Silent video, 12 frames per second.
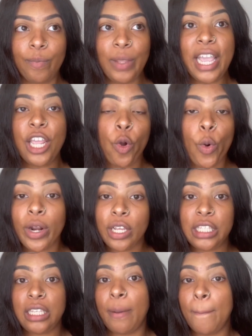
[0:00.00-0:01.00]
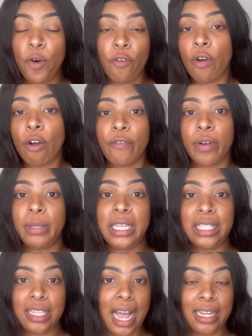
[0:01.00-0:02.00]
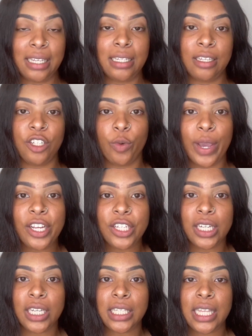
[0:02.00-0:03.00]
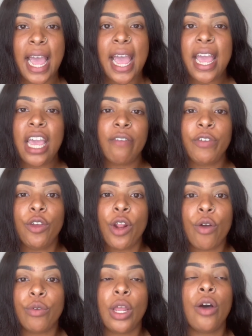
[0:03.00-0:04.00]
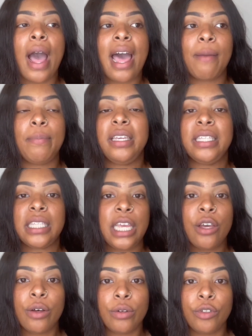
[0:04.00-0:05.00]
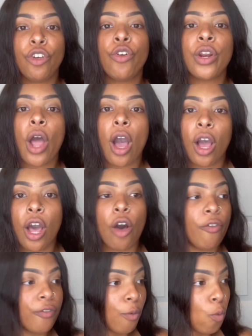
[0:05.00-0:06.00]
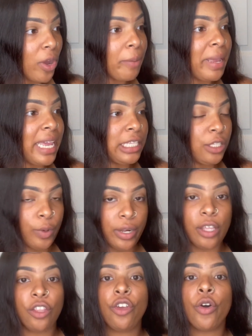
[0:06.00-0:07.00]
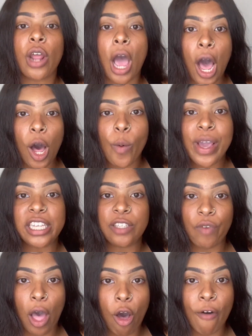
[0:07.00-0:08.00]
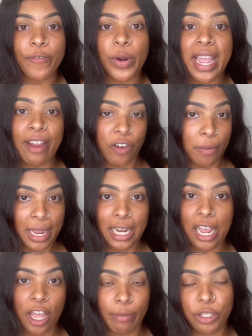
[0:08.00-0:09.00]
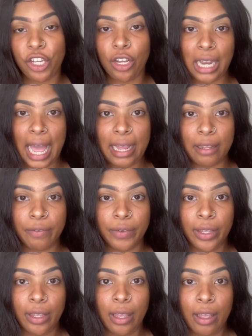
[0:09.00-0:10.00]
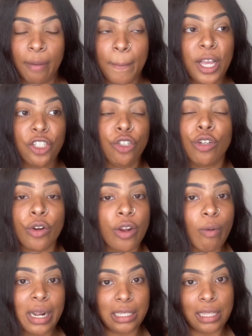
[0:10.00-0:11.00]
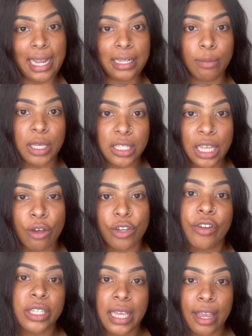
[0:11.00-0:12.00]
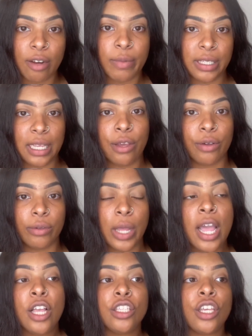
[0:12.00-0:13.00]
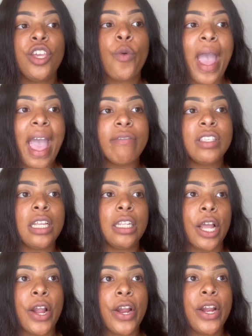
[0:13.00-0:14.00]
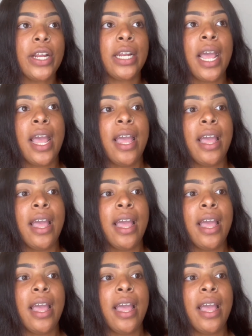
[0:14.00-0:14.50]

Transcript: in order to move on from these toxic situations. If you don't know how to be single, you're going to go from one man to another. You're going to always fall for every man that comes into your life, because you don't know what it's like to be single. You're scared to be single. So you have to learn